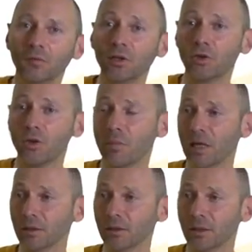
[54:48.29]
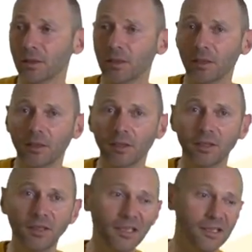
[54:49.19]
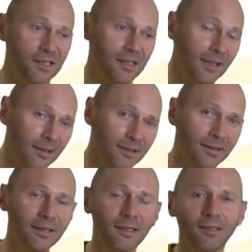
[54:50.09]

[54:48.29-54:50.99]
fisherman in his net,